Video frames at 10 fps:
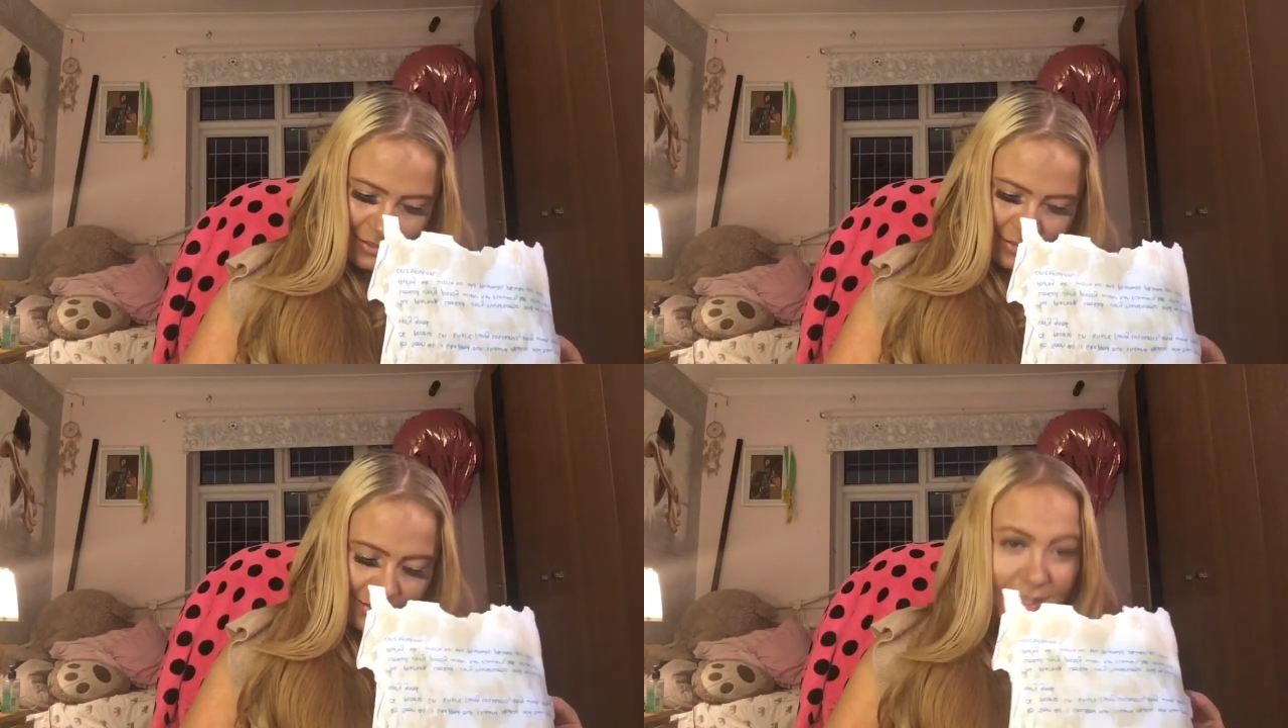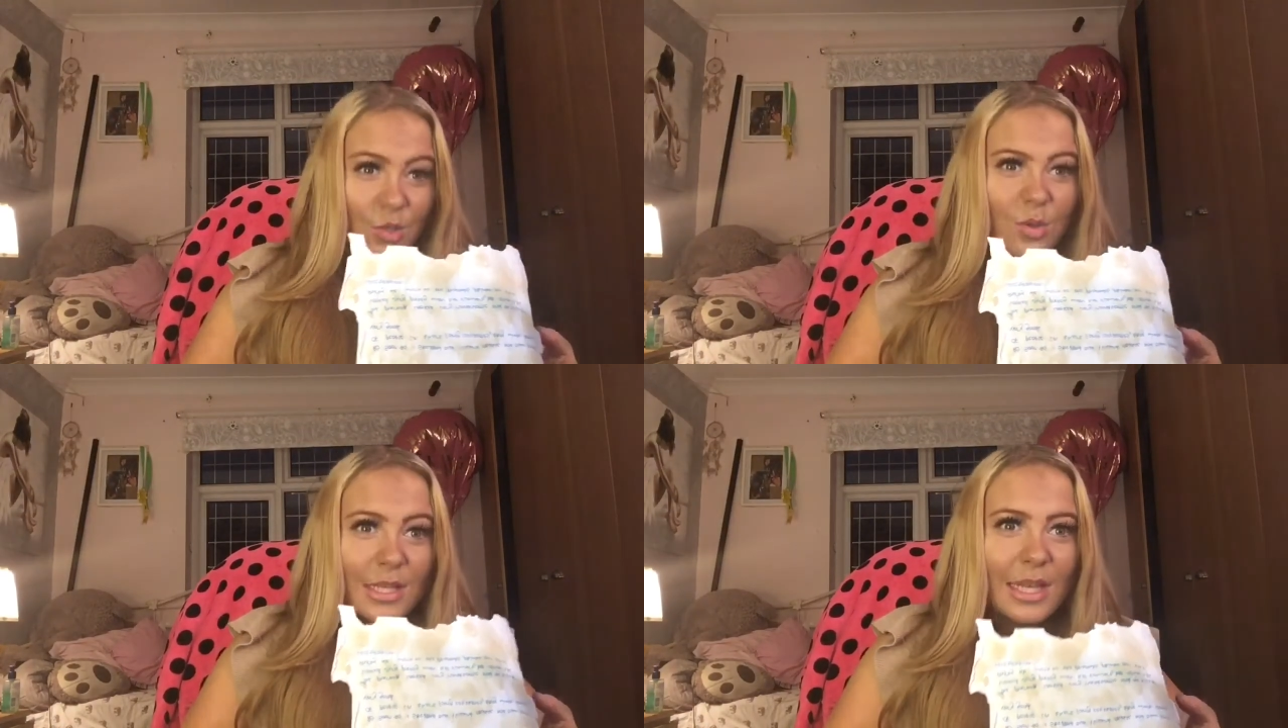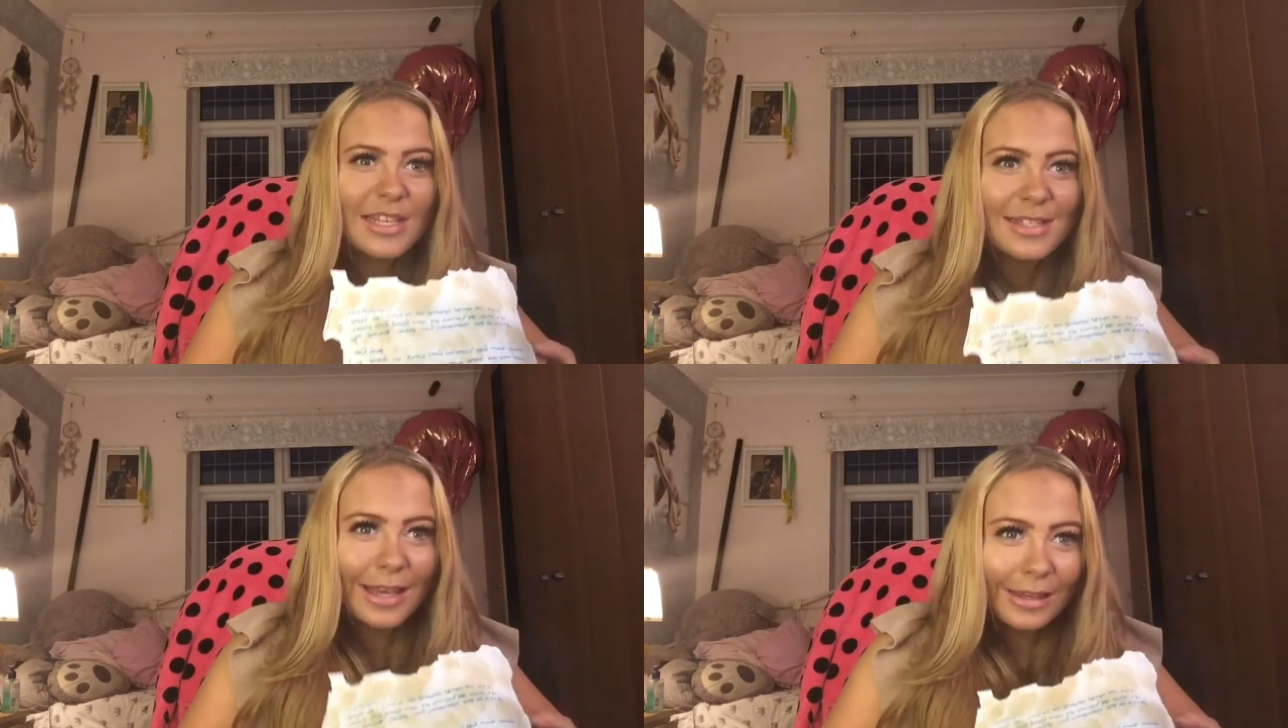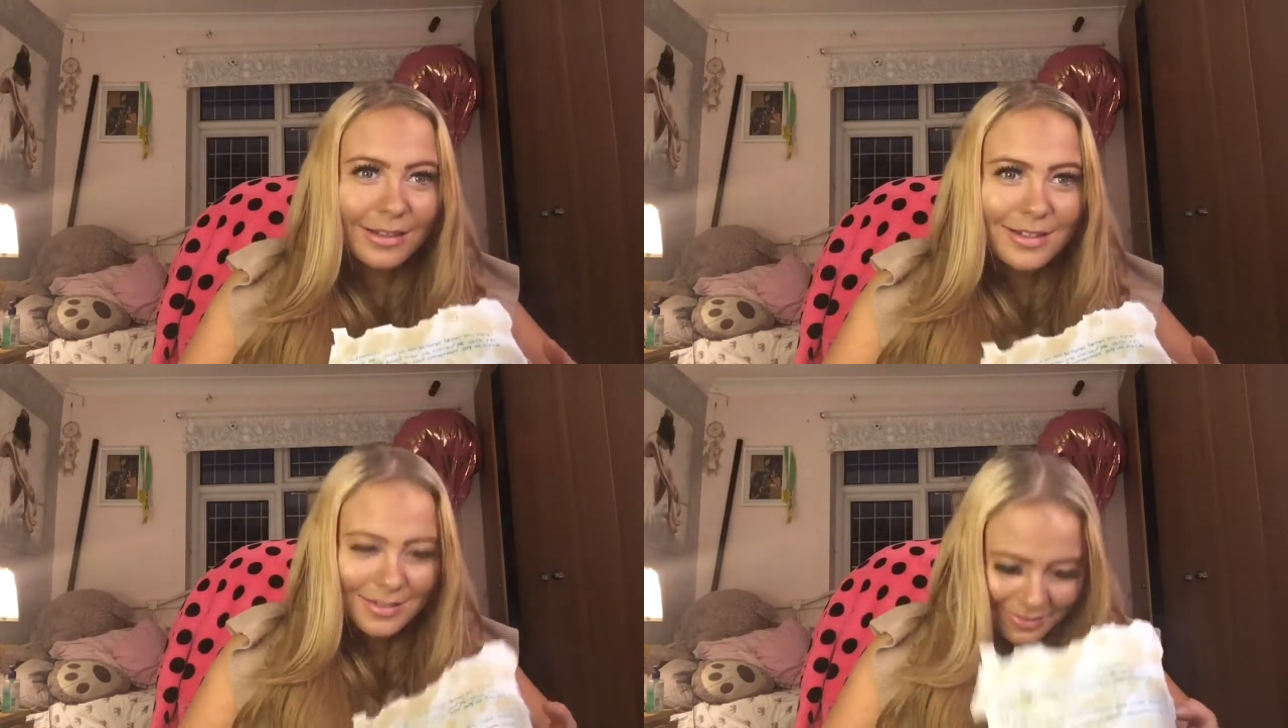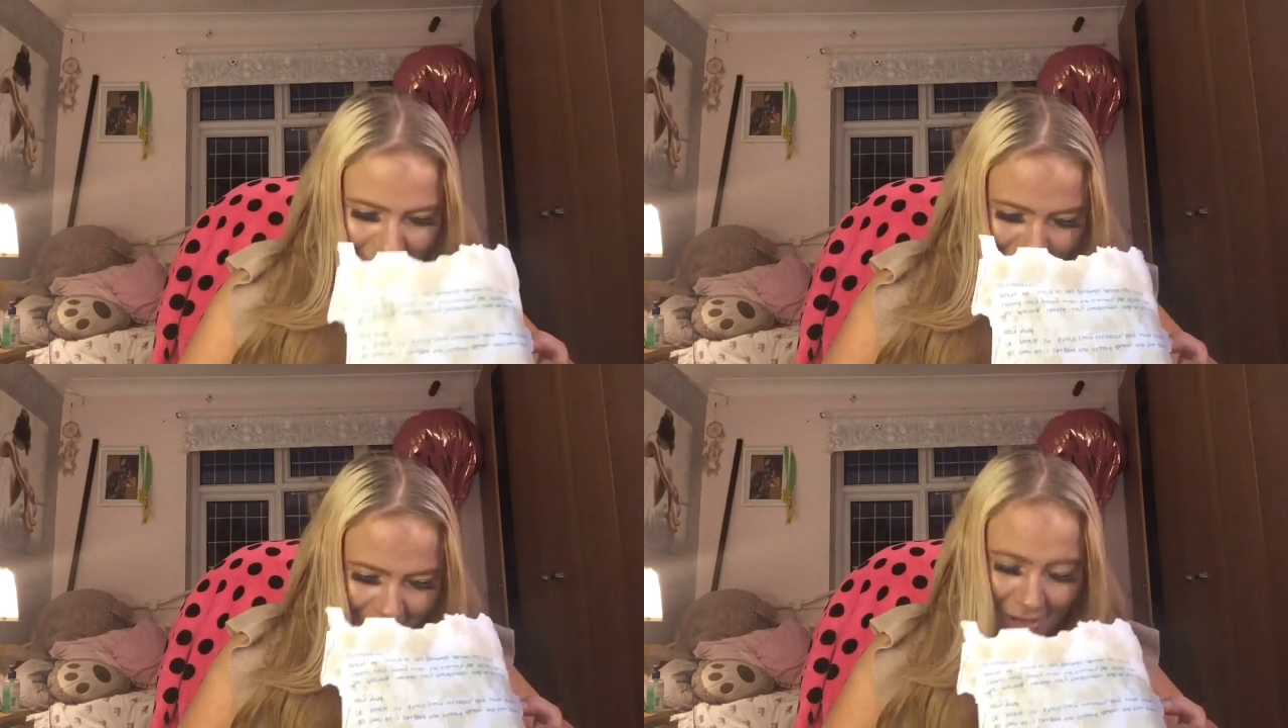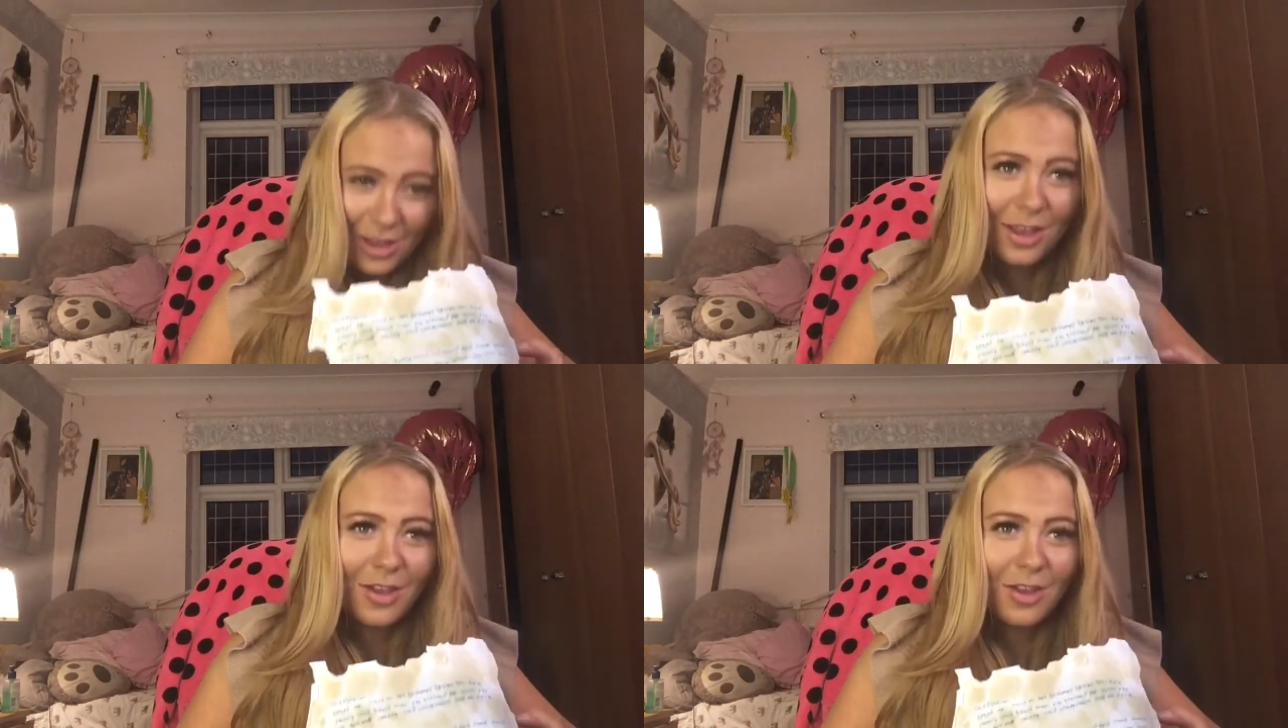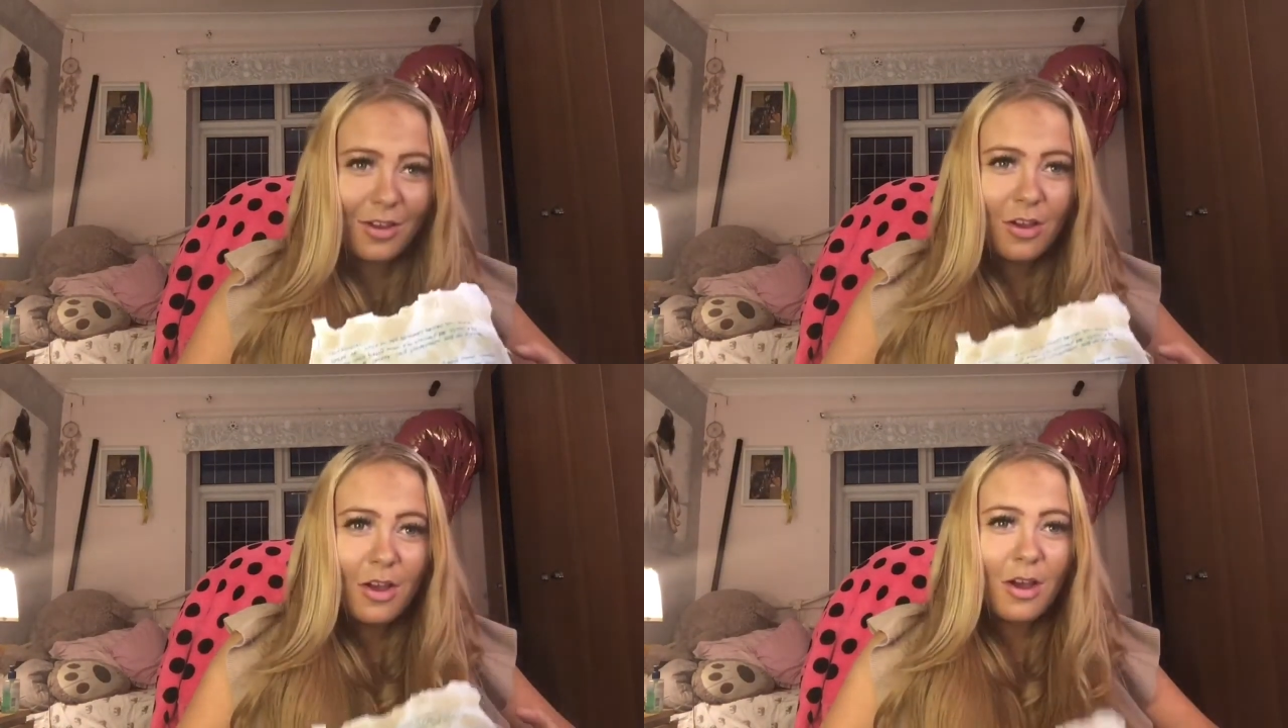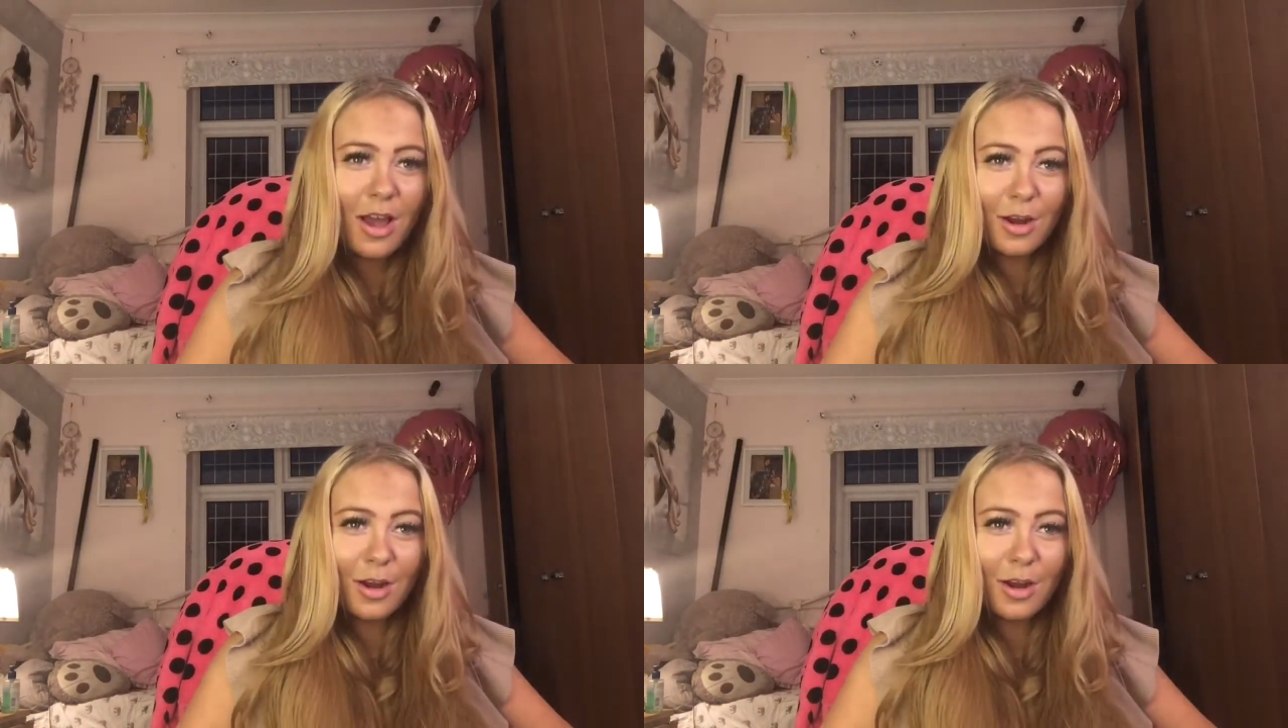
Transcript: This was in year 6. And